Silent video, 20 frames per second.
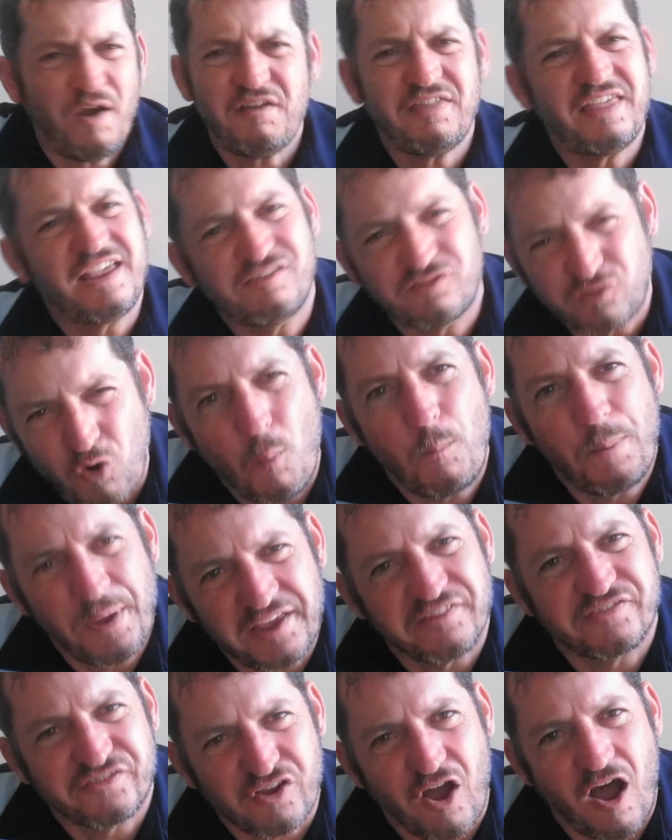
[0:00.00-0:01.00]
are they so
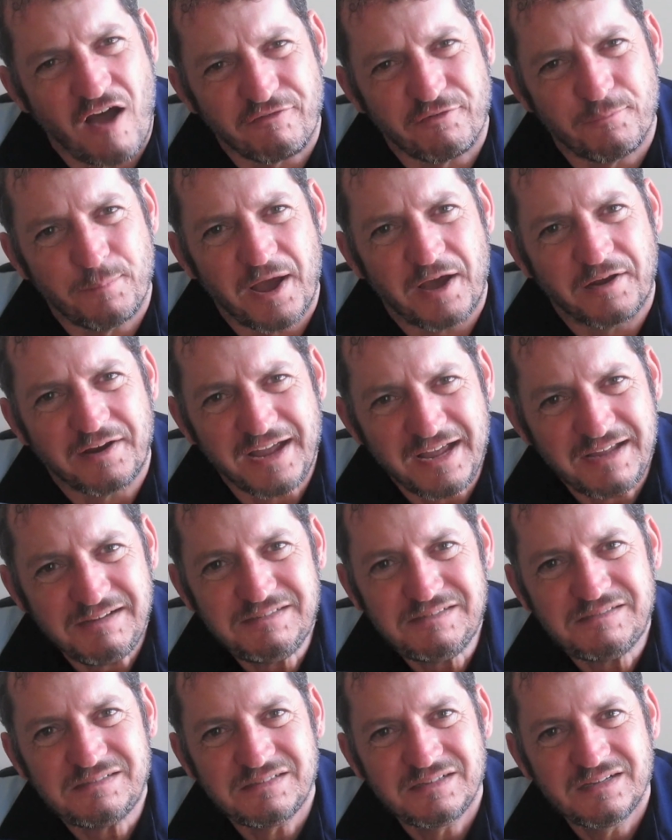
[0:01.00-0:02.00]
pissed off about, huh?
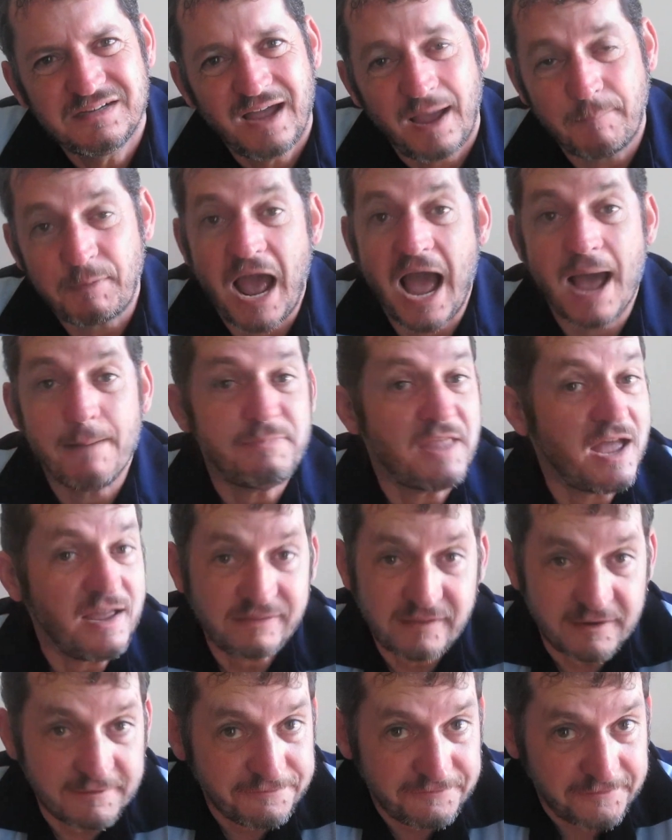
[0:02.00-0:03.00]
I mean, I'm
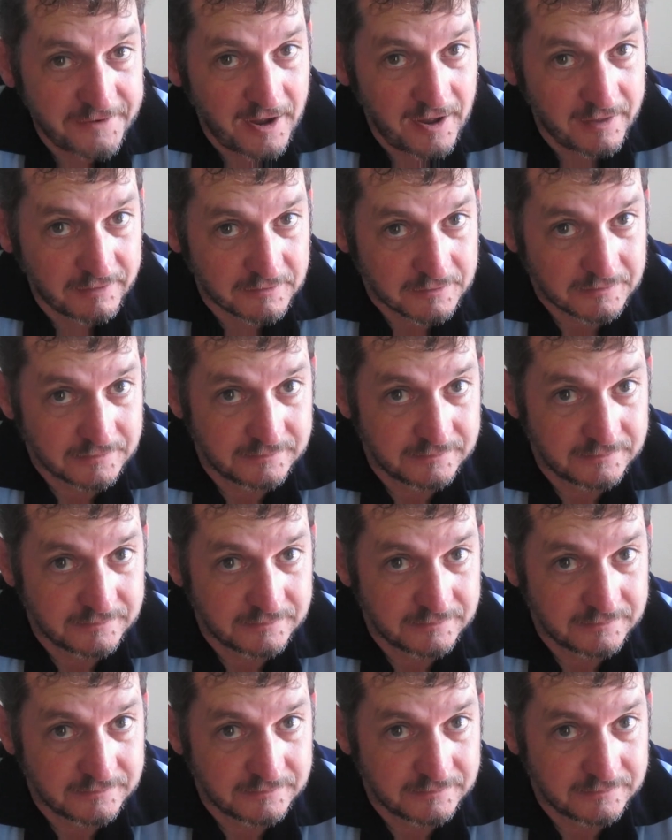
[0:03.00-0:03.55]
not their father.